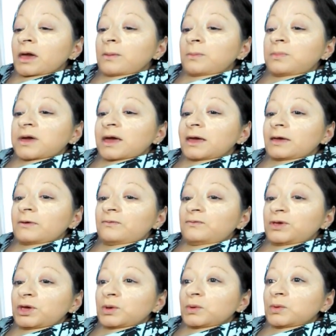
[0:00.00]
But if
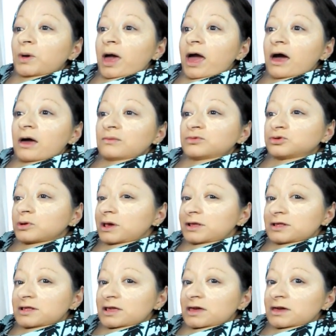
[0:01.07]
you have dry
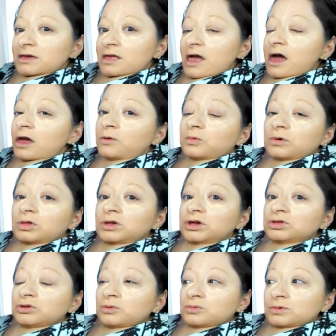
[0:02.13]
skin, I really
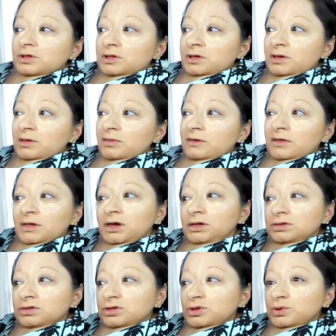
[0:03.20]
don't see the need
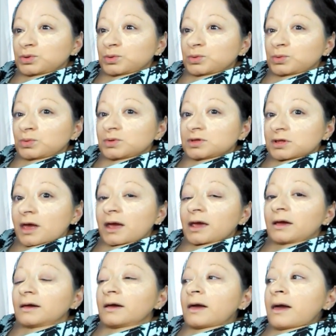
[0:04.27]
to set
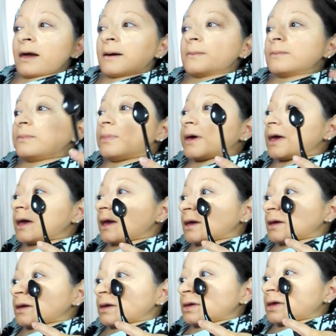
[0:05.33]
it.
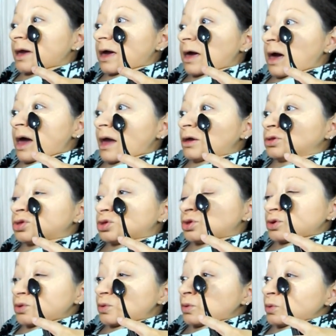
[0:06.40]
But yeah, I
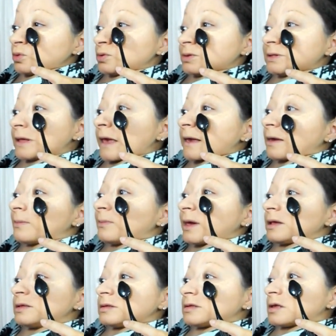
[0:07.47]
do set it
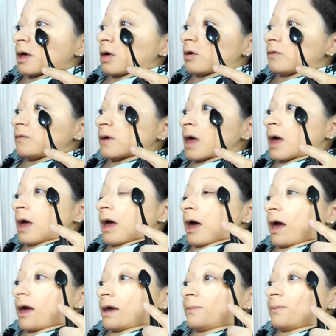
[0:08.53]
myself.
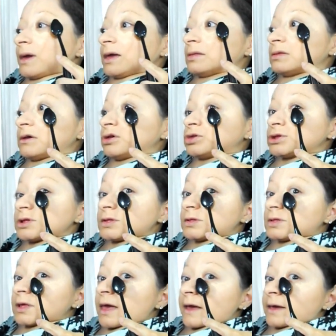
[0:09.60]
I mainly
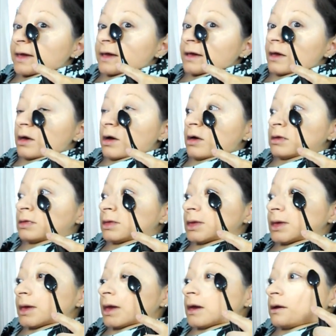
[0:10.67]
just set it on
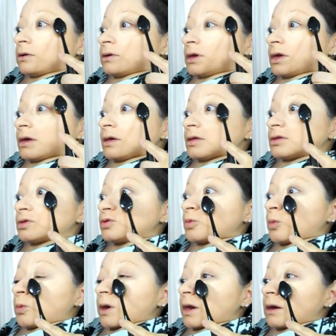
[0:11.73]
the areas
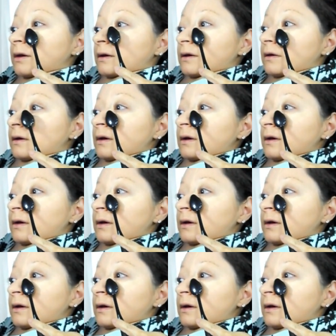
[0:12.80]
where